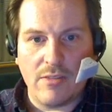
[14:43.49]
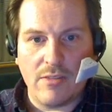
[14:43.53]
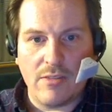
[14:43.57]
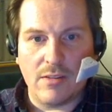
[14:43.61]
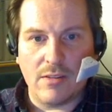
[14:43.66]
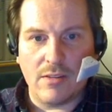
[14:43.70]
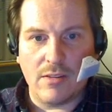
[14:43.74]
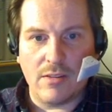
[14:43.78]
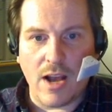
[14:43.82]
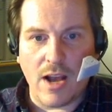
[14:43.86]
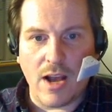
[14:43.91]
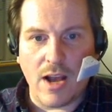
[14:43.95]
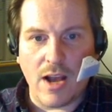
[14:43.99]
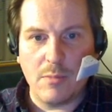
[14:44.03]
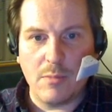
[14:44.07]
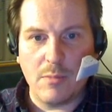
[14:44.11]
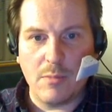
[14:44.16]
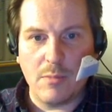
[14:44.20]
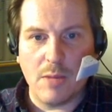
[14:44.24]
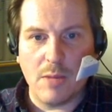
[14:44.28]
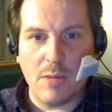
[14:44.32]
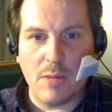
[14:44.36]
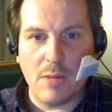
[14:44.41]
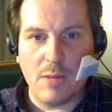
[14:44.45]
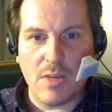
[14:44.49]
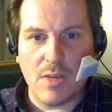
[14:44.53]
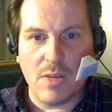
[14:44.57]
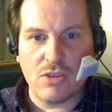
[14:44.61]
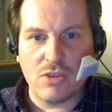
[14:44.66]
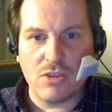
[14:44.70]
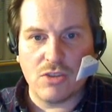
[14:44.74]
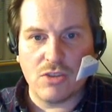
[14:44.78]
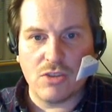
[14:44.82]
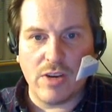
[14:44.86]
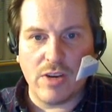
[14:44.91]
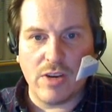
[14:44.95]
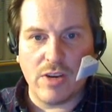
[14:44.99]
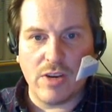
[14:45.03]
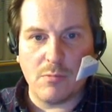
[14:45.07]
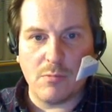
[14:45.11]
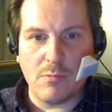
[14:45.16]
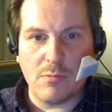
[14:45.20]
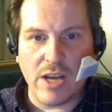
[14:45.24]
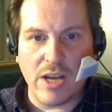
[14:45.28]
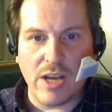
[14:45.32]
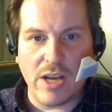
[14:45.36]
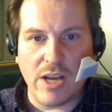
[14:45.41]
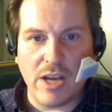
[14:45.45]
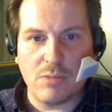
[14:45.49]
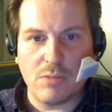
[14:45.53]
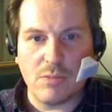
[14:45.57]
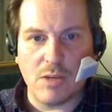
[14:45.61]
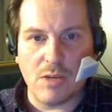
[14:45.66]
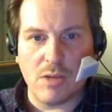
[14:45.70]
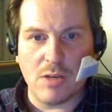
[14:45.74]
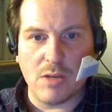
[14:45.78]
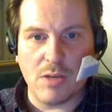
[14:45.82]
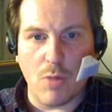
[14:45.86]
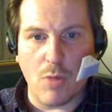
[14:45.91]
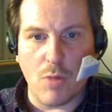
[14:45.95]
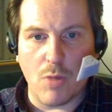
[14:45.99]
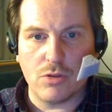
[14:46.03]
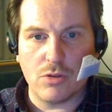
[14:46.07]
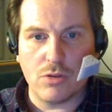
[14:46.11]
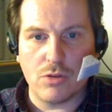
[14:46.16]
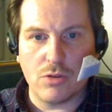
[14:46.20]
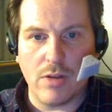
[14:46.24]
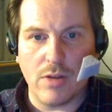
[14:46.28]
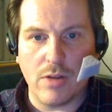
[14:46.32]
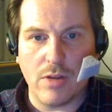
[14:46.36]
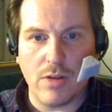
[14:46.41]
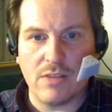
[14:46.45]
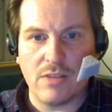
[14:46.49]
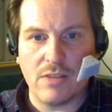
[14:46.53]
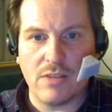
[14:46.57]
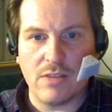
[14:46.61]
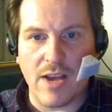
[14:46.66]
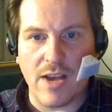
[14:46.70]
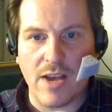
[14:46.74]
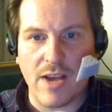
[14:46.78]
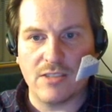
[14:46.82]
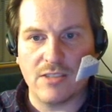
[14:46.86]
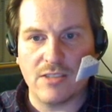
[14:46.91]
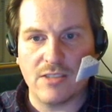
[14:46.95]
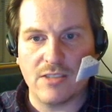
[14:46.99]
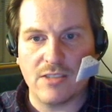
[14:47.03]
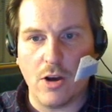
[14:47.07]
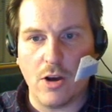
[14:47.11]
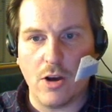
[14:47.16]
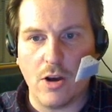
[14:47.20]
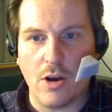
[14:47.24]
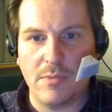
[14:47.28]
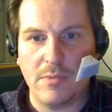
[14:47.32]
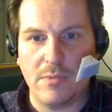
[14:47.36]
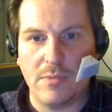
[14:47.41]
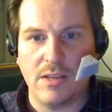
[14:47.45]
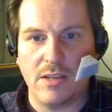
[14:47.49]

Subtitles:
IBM Integrated Management Module Advanced Update.